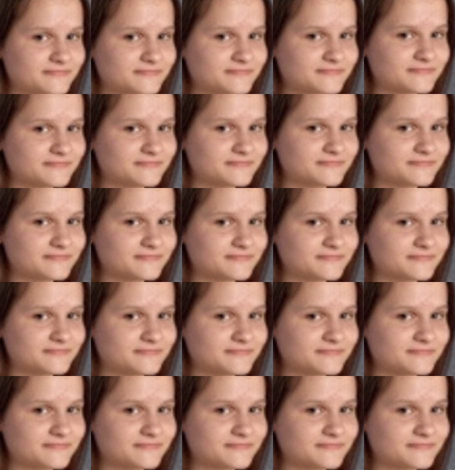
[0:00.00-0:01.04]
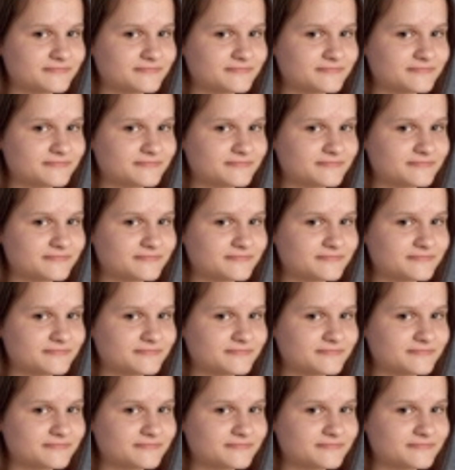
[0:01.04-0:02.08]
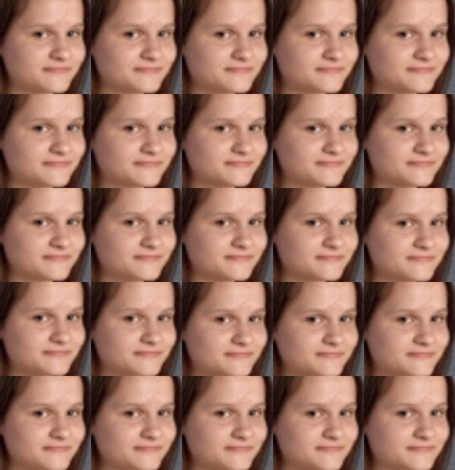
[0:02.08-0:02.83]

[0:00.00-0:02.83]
[no speech]